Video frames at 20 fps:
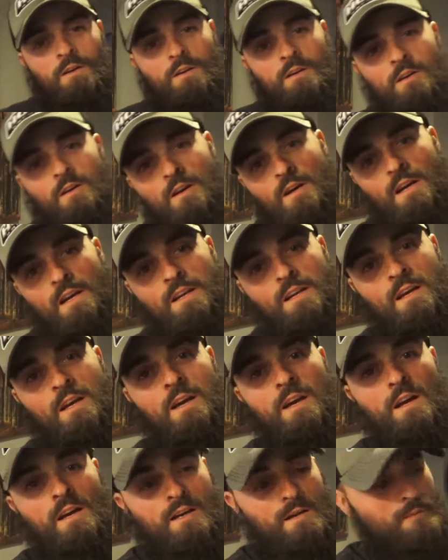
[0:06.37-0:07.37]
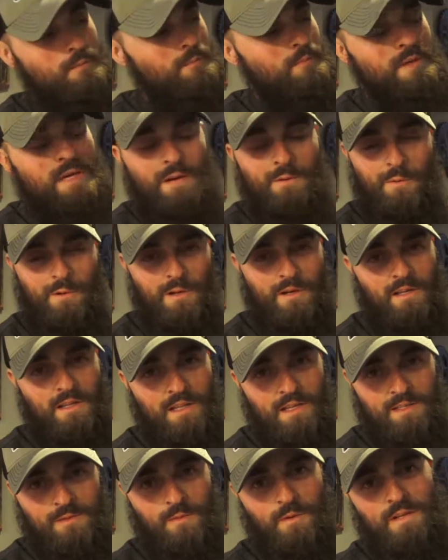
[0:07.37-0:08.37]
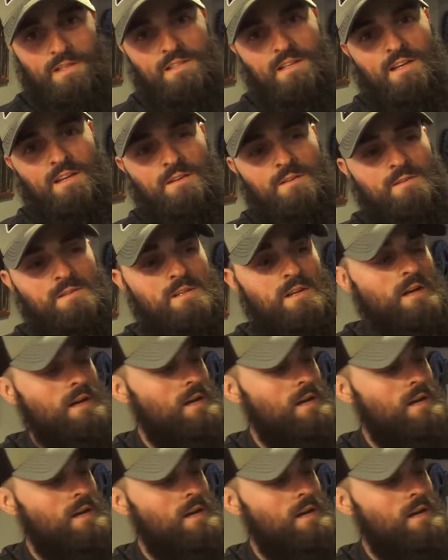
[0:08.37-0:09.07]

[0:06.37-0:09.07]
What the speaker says: Alright, PA working class whitetails.